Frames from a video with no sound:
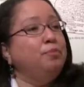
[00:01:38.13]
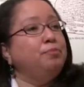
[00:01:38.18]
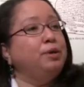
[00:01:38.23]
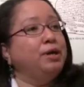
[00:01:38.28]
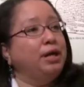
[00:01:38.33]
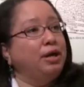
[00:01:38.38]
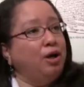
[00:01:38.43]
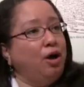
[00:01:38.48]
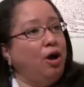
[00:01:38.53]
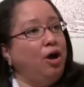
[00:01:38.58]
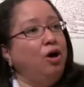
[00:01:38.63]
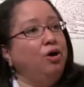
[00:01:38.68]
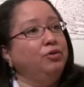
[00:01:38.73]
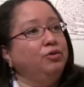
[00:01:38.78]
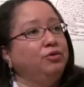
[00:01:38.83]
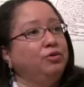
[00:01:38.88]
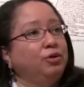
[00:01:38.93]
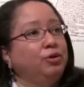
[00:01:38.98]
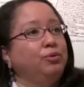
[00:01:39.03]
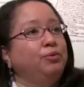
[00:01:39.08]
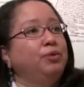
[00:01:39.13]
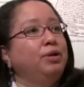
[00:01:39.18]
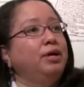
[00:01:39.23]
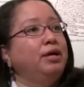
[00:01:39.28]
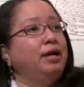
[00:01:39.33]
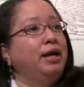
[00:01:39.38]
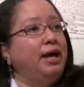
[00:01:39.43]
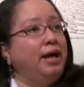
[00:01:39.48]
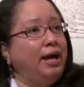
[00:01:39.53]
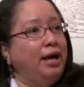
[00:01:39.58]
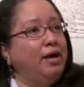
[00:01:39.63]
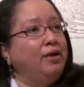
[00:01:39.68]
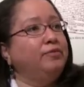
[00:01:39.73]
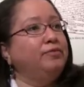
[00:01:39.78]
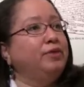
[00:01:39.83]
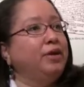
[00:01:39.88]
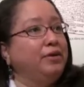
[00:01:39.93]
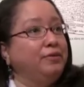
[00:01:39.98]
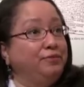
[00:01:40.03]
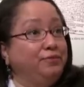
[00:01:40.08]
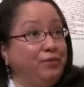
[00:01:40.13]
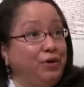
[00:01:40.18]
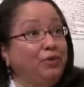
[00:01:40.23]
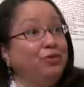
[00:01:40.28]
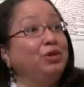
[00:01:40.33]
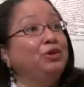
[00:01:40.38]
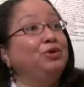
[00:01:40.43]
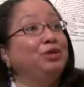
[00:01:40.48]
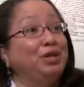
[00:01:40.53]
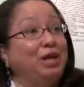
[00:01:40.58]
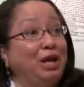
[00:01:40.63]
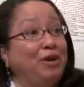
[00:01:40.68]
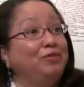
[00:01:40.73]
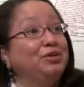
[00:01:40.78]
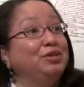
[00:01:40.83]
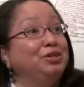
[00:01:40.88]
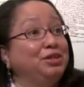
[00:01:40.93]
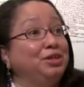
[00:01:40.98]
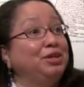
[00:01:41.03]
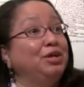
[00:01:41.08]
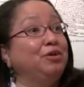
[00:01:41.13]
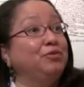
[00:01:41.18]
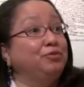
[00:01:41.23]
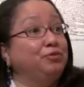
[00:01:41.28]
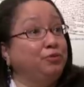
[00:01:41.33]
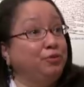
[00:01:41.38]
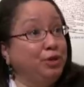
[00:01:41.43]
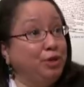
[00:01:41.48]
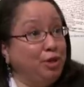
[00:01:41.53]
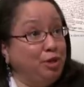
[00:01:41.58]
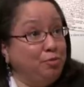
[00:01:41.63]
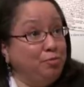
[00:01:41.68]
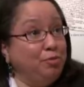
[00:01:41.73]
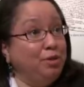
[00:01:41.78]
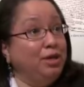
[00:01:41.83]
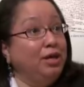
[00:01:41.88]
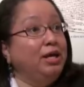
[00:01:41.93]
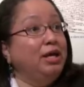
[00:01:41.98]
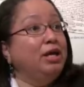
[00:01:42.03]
but I also have a fairly good guarantee of freedom